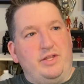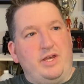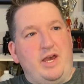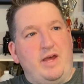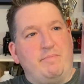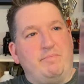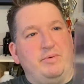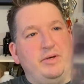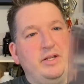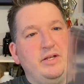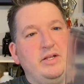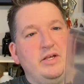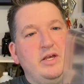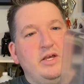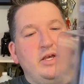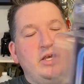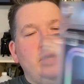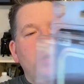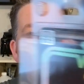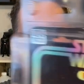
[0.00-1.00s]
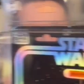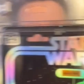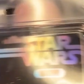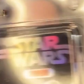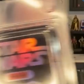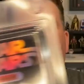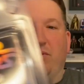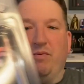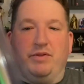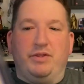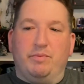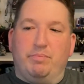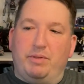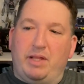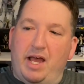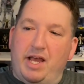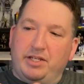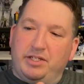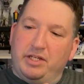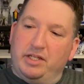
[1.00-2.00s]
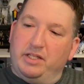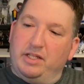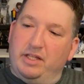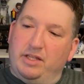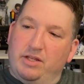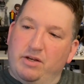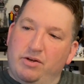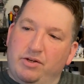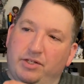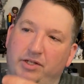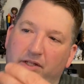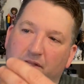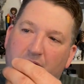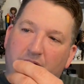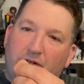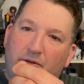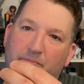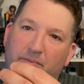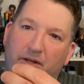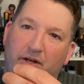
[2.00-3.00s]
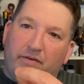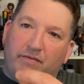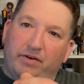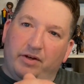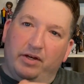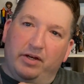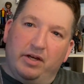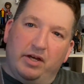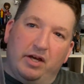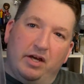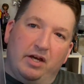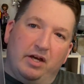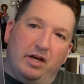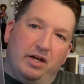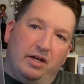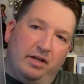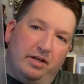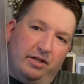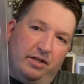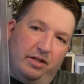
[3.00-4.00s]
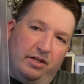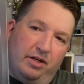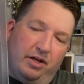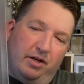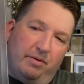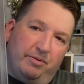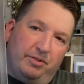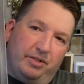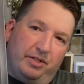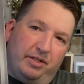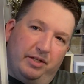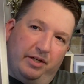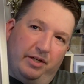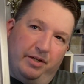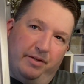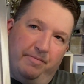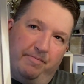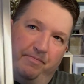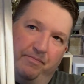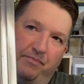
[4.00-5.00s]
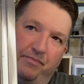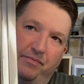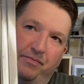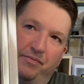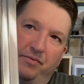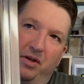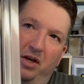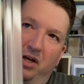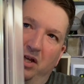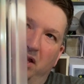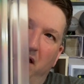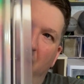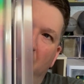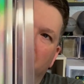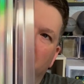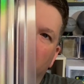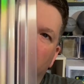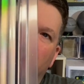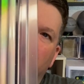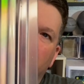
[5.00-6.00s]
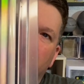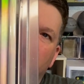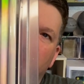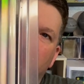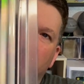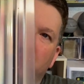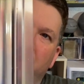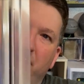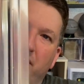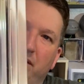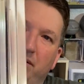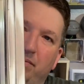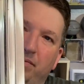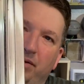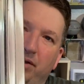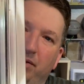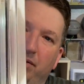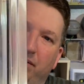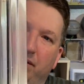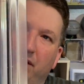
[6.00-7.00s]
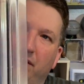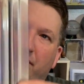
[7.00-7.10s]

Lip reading: that, but you can tell with the plastic that there's a little bit of almost a clouded look to it, you know, kind